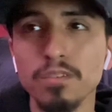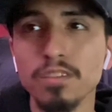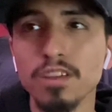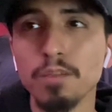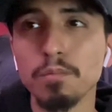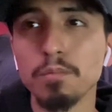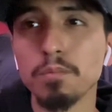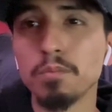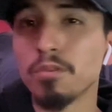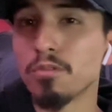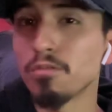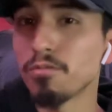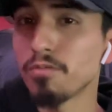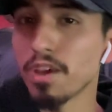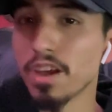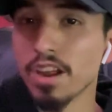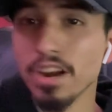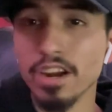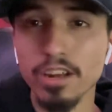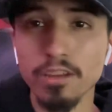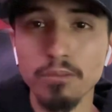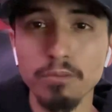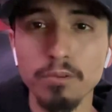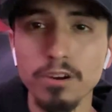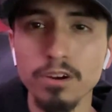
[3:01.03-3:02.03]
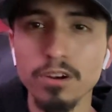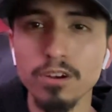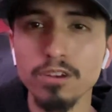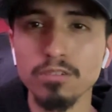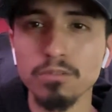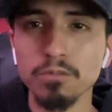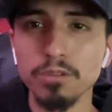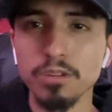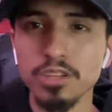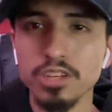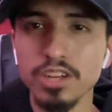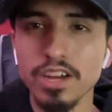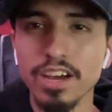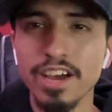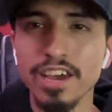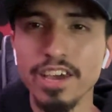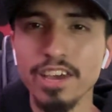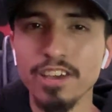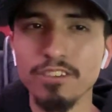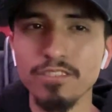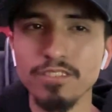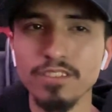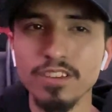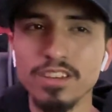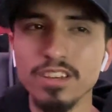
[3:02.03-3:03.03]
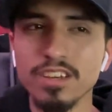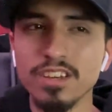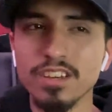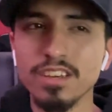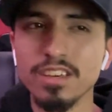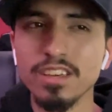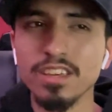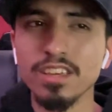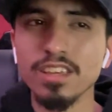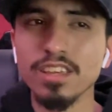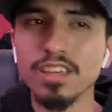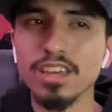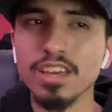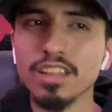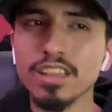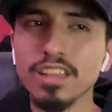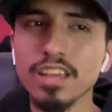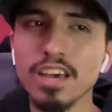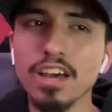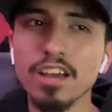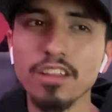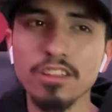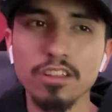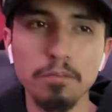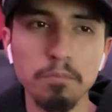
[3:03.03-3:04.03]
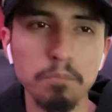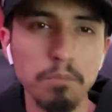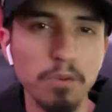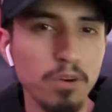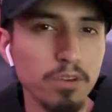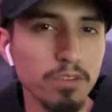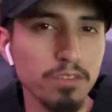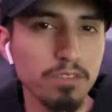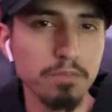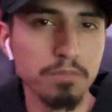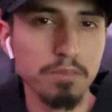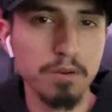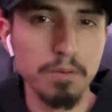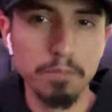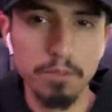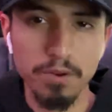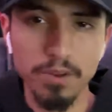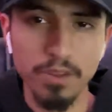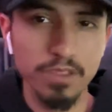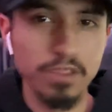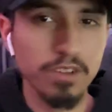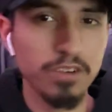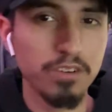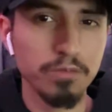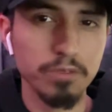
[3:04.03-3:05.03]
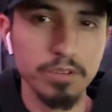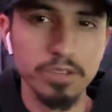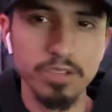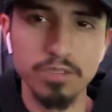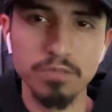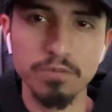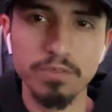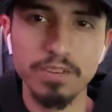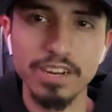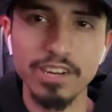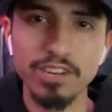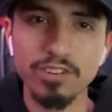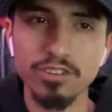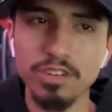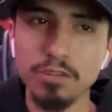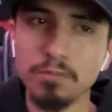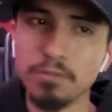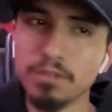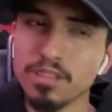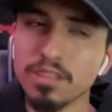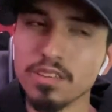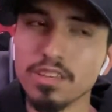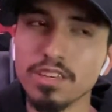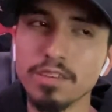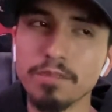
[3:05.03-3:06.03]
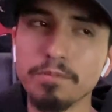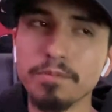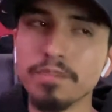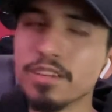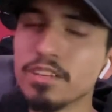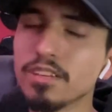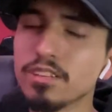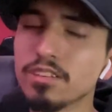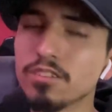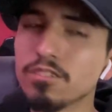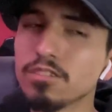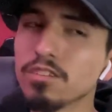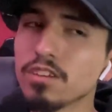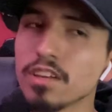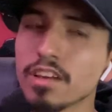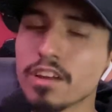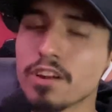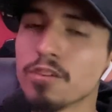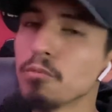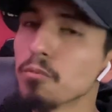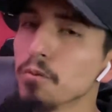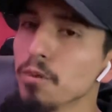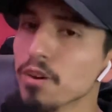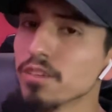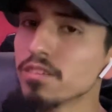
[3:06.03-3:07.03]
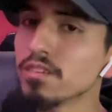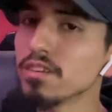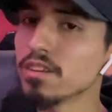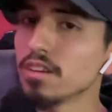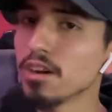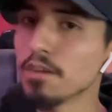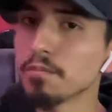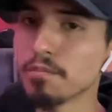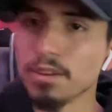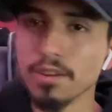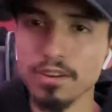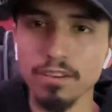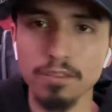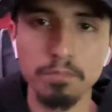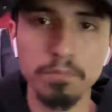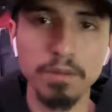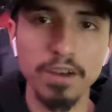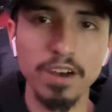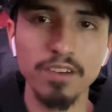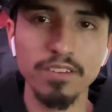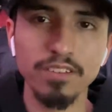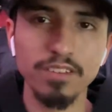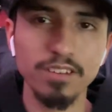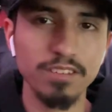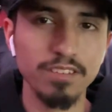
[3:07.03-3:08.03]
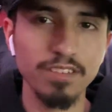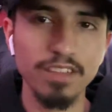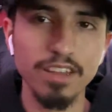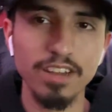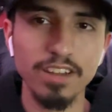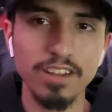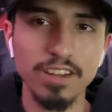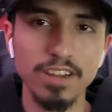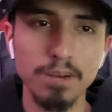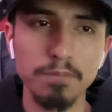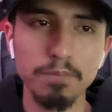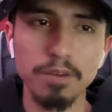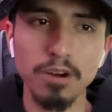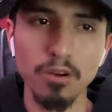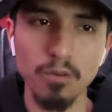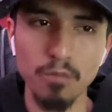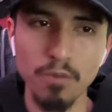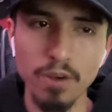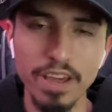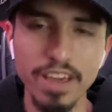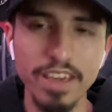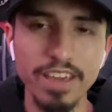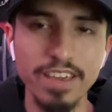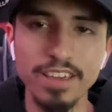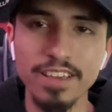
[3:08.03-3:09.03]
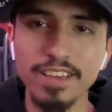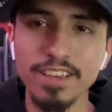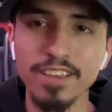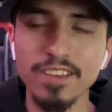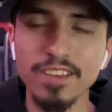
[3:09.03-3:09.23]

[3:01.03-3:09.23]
type of profanity words, which I get that the most from my brother, which when I stream with him, there's a lot of words he comes out his mouth does not come out right.